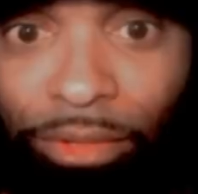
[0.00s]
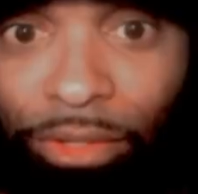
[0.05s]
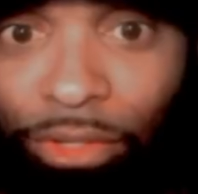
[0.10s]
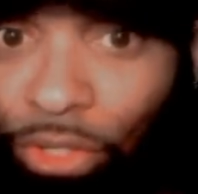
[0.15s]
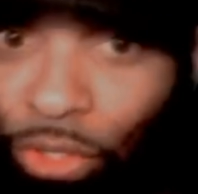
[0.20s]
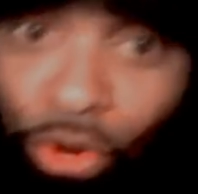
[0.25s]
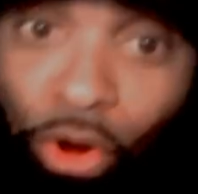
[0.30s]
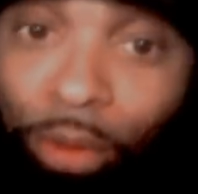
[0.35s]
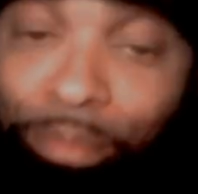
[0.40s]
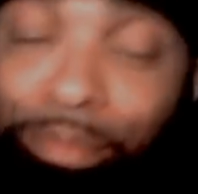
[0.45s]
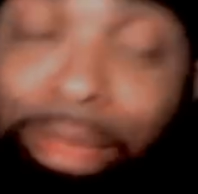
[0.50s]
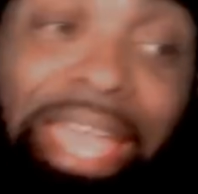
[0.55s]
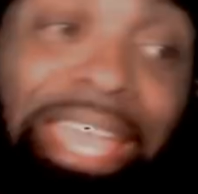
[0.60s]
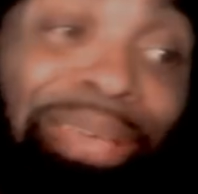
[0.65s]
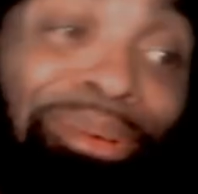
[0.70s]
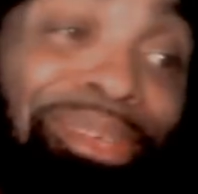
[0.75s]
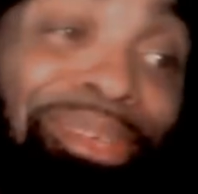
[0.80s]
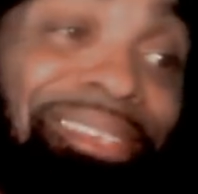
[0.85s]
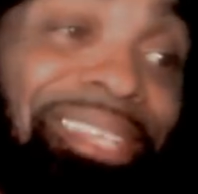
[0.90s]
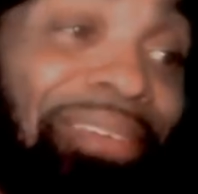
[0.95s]
Shakur, man,
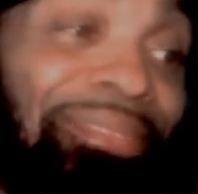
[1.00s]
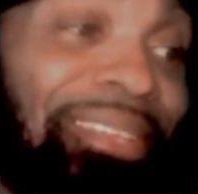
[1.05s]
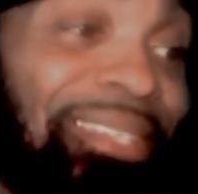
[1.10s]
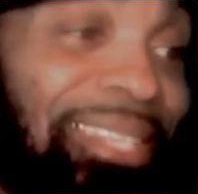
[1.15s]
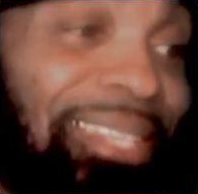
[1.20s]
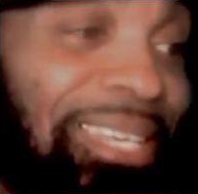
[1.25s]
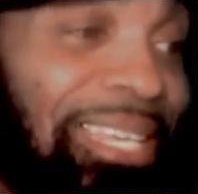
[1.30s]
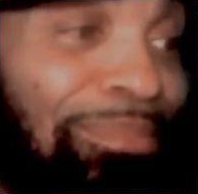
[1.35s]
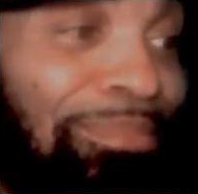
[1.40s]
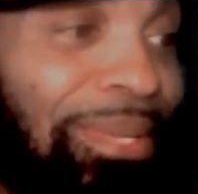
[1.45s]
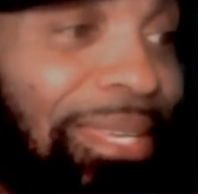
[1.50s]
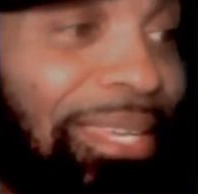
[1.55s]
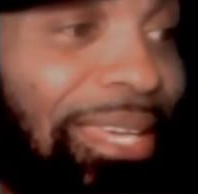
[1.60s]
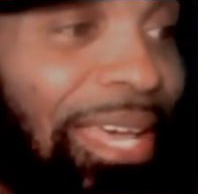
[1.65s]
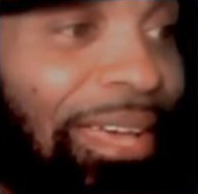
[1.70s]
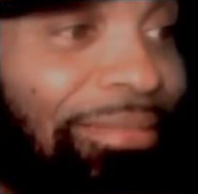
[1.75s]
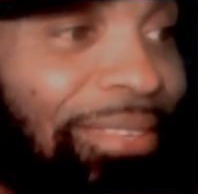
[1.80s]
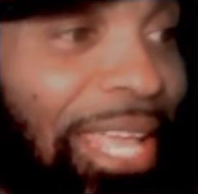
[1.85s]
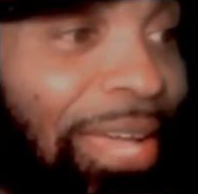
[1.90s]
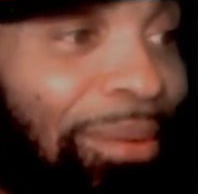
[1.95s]
he was seventeen, B
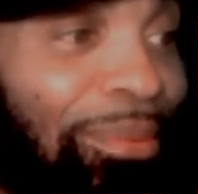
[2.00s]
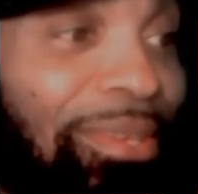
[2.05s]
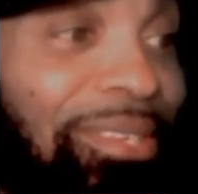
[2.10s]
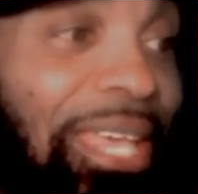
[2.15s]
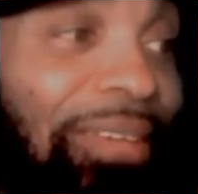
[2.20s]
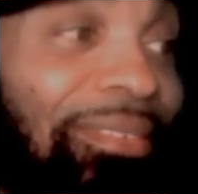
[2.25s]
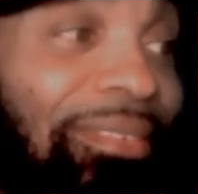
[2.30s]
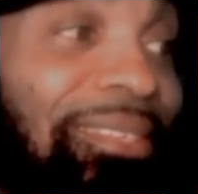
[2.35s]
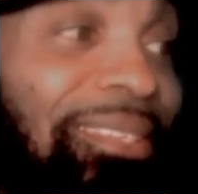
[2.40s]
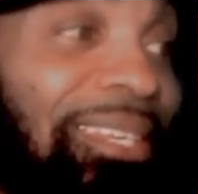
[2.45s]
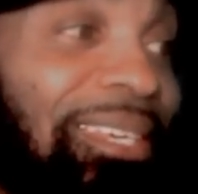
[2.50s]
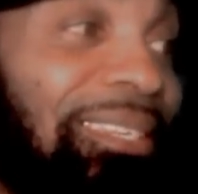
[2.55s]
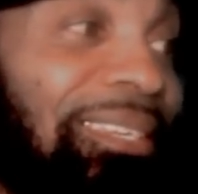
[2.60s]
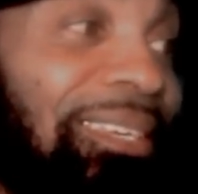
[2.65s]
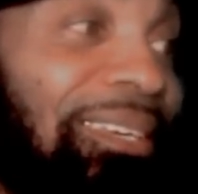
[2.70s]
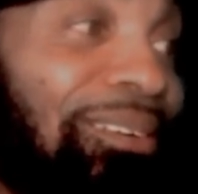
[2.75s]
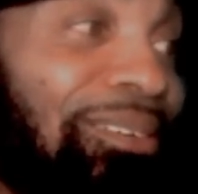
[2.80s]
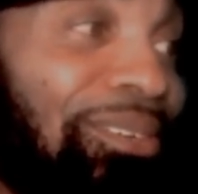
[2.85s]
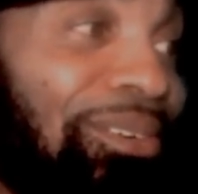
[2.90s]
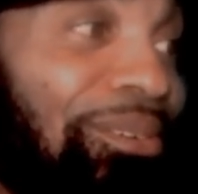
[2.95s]
F. They were seventeen
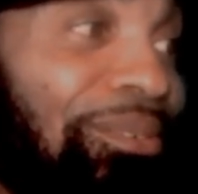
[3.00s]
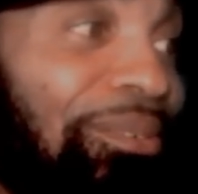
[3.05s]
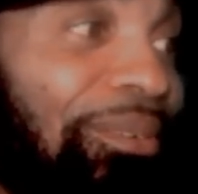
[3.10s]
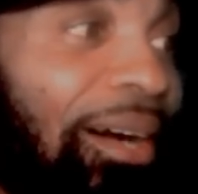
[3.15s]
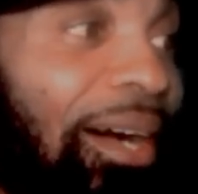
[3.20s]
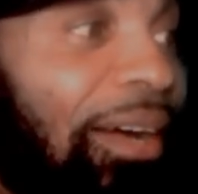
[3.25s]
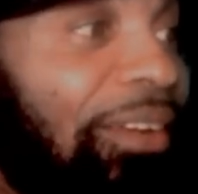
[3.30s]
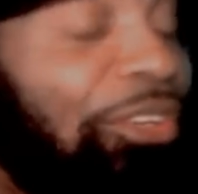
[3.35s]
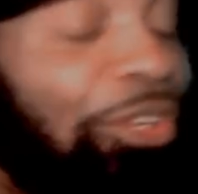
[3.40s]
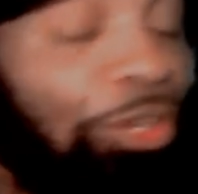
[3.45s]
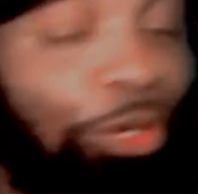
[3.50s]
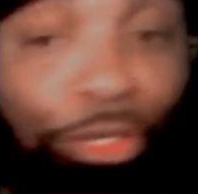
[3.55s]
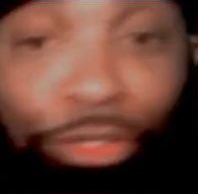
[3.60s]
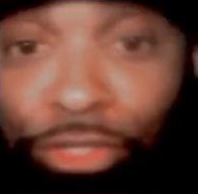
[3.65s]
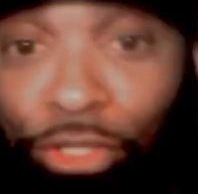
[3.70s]
years old. I knew it.